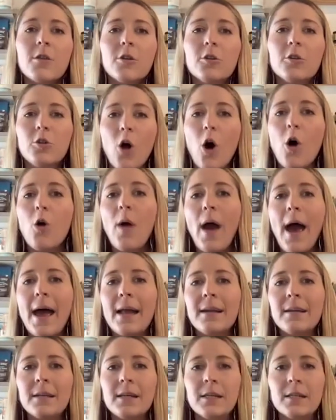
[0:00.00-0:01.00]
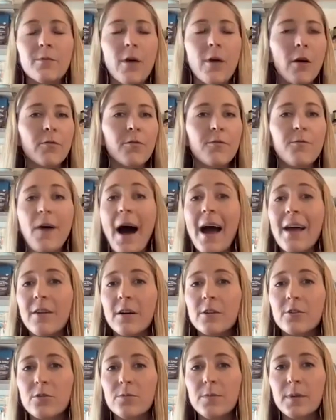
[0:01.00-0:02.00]
the low end is around
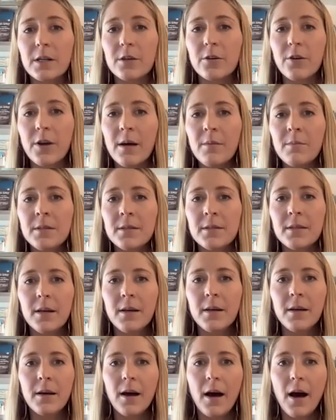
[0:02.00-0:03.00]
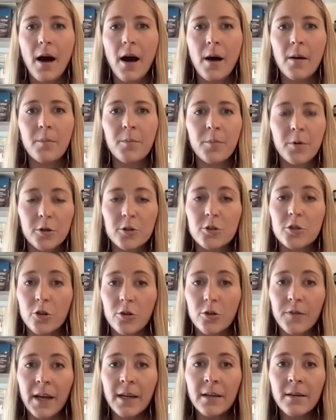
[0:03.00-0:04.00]
500 milligrams per
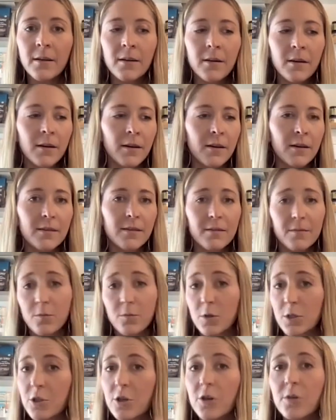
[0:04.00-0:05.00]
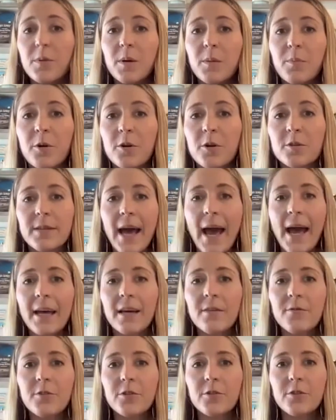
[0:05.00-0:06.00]
serving, which could be per day
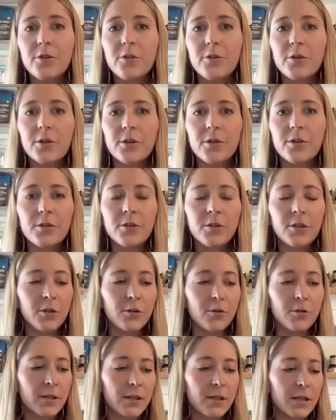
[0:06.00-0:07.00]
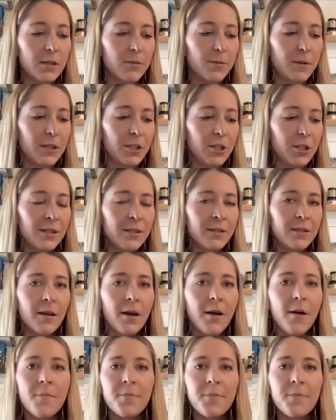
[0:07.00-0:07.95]
if you're new to using these species.